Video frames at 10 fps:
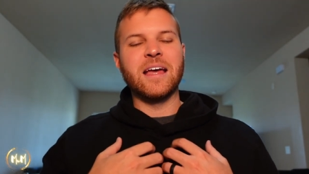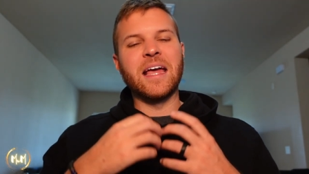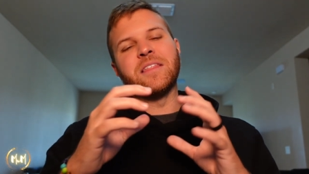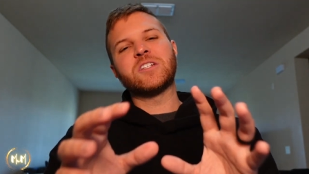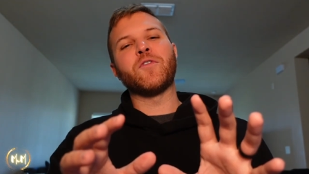
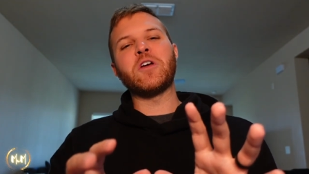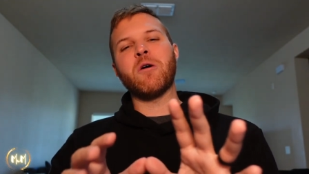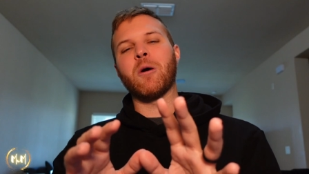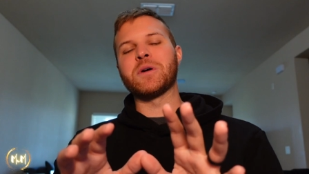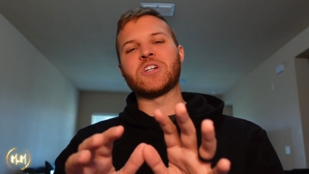In this video,
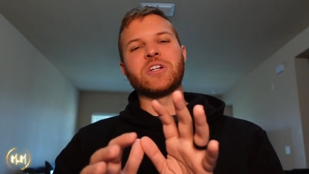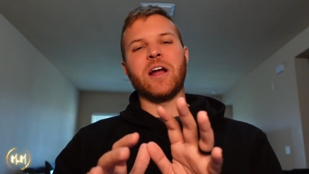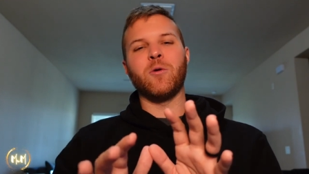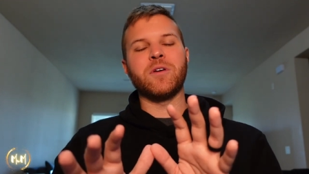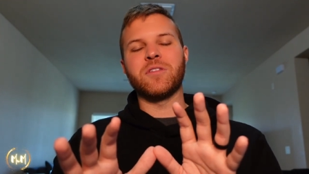I want to
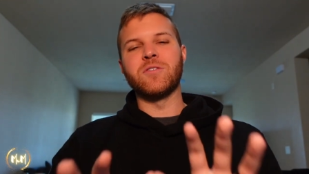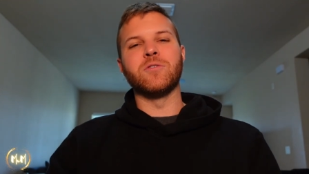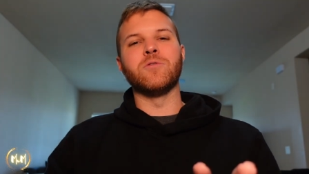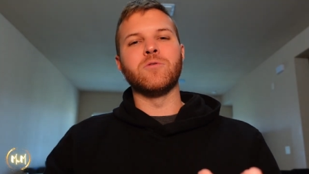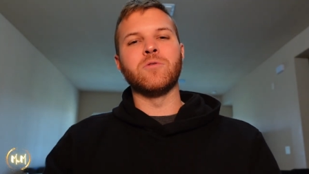share with
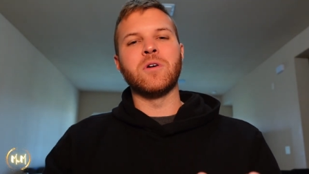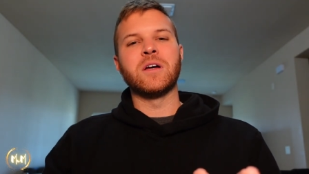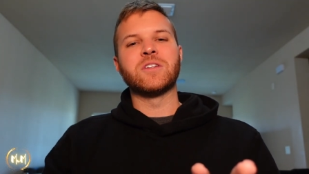you